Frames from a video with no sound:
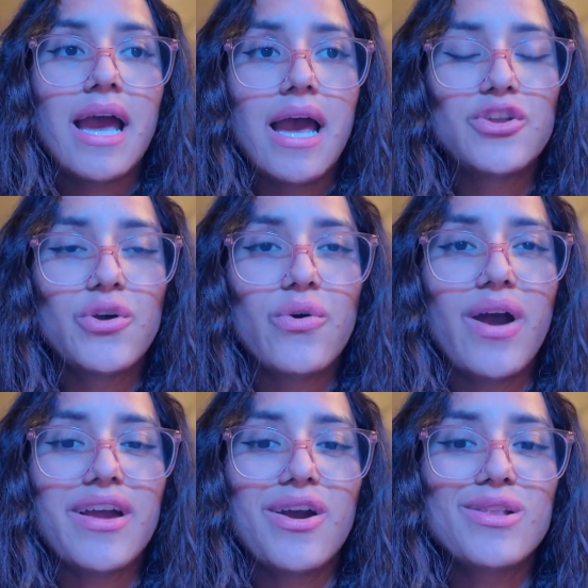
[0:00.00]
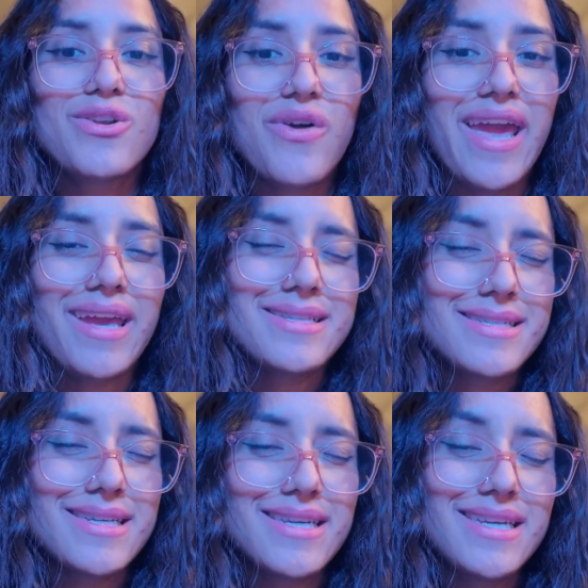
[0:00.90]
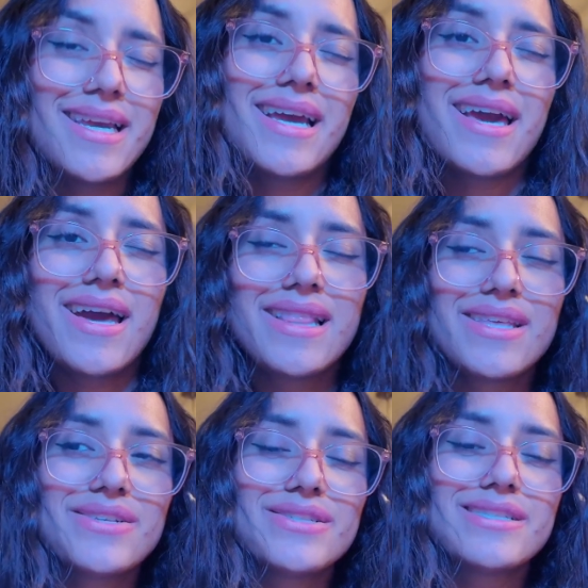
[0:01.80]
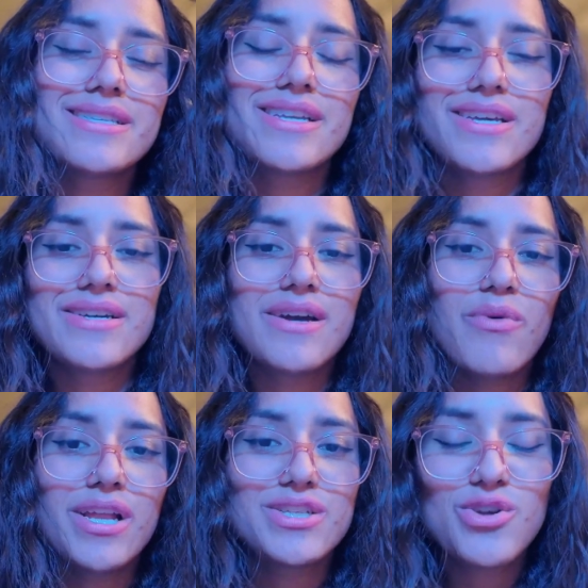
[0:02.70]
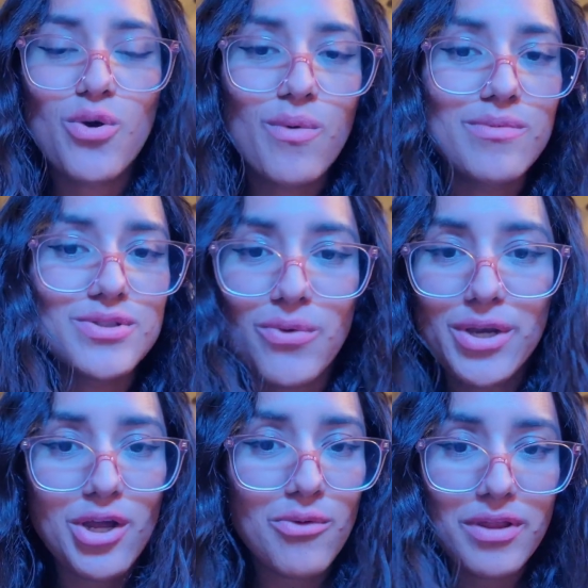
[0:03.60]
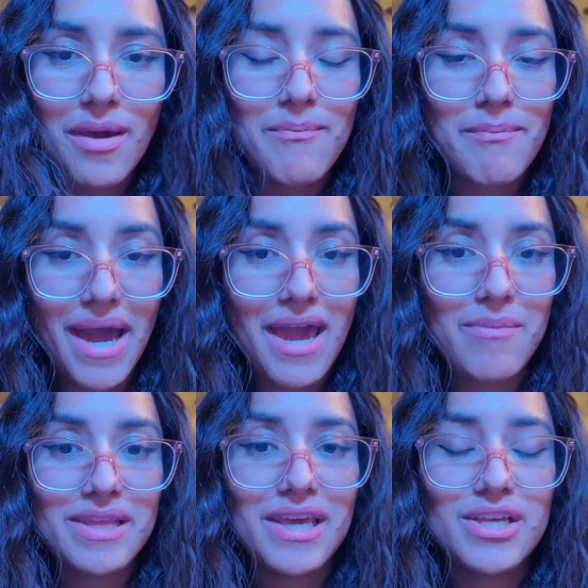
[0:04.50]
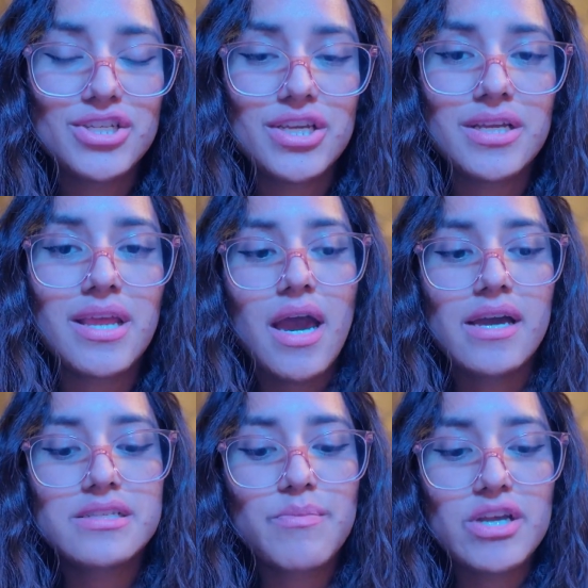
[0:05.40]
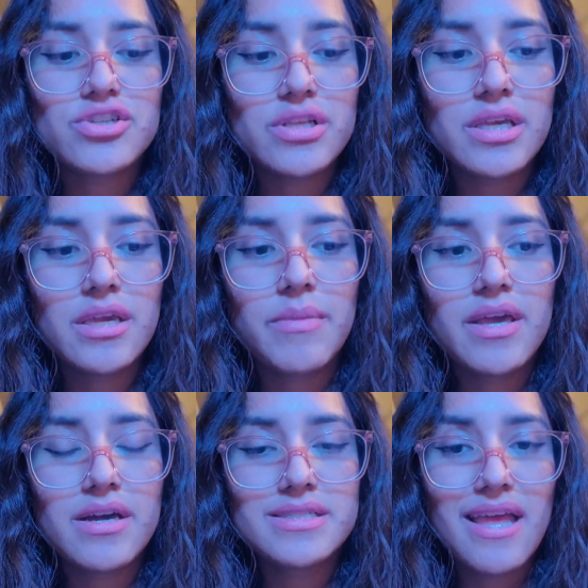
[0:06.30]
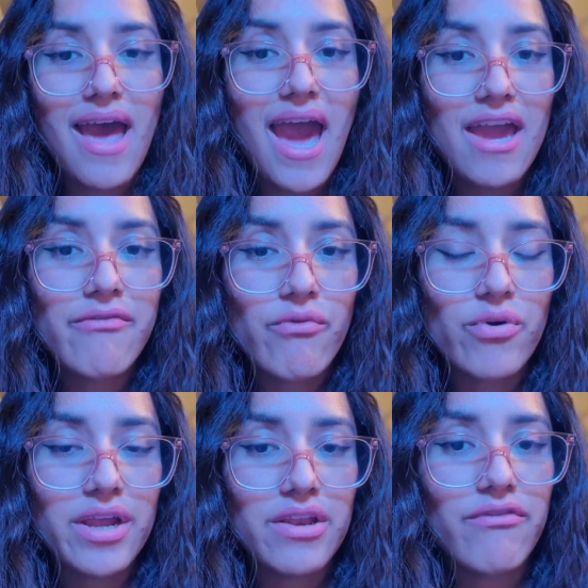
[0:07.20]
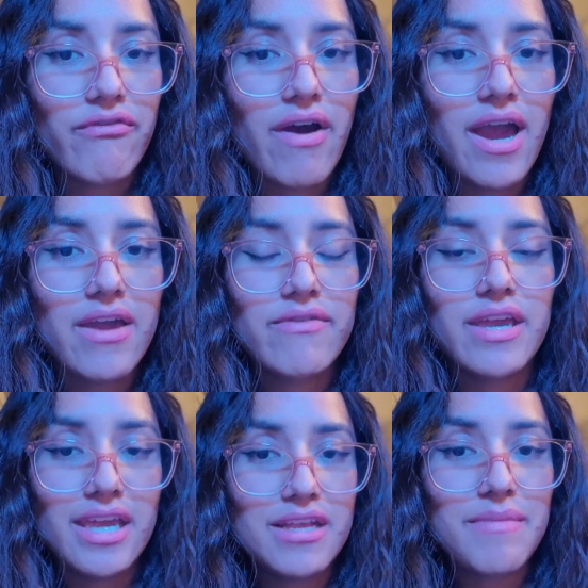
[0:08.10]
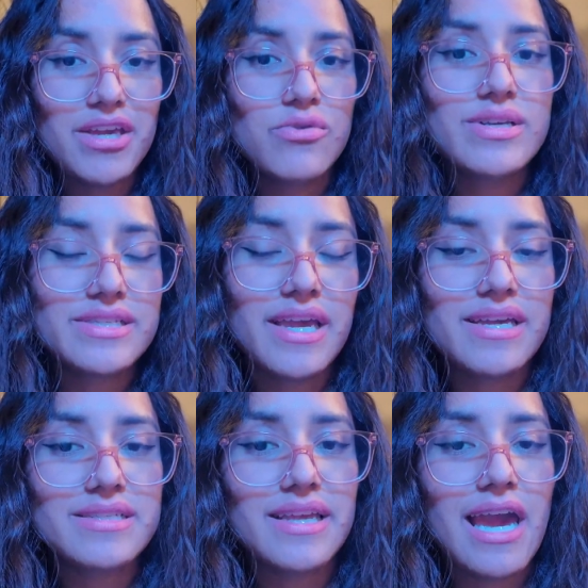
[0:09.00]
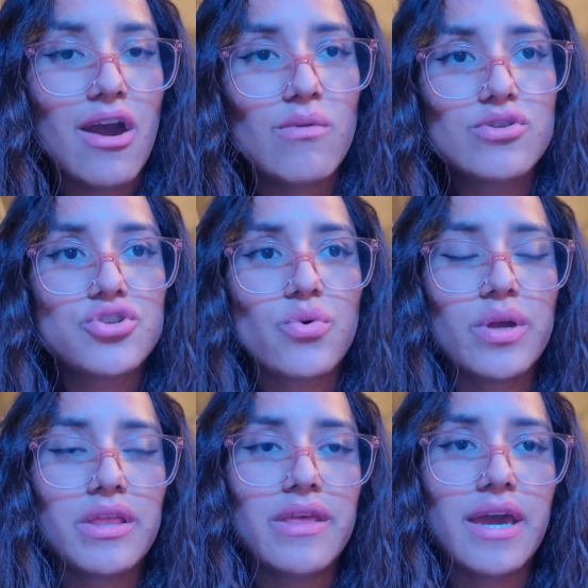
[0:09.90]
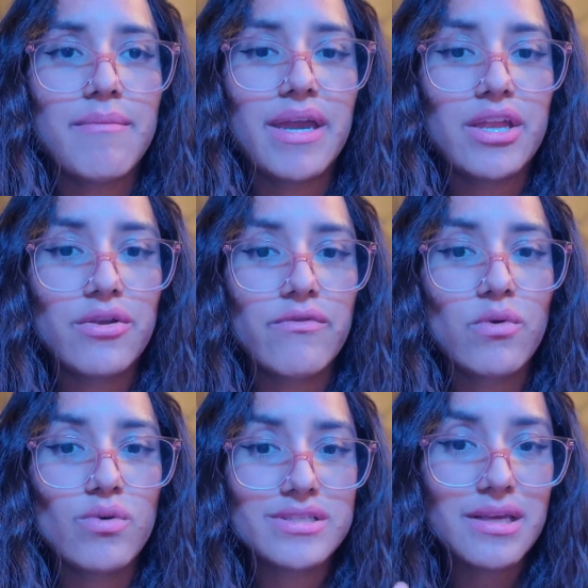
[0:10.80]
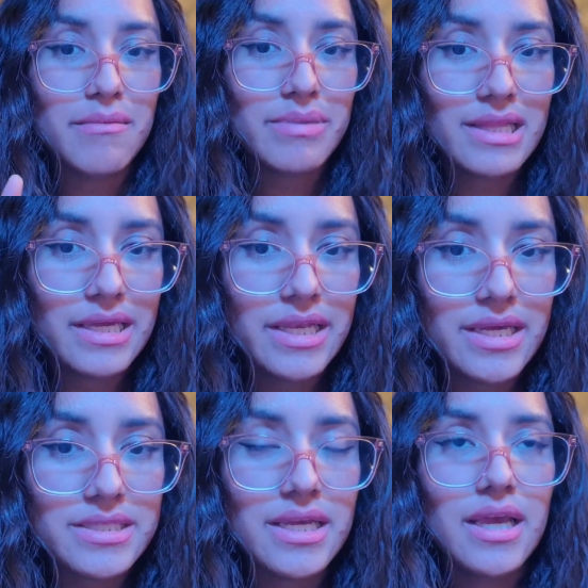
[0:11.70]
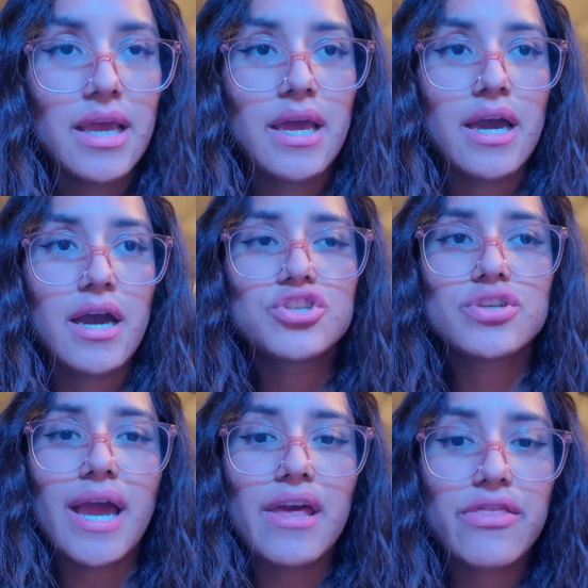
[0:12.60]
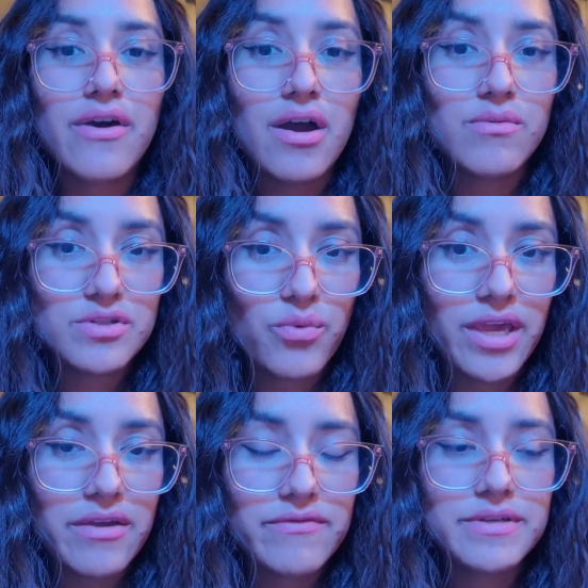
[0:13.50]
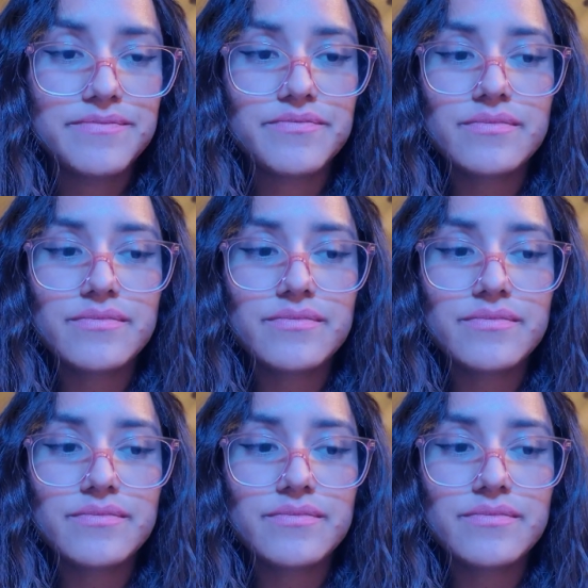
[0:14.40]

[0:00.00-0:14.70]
You know, I got a little angsty. I got a little, I wanted to know what was going on with my application, especially because I-485 in my USCIS account was showing that my interview was completed, which I thought was waived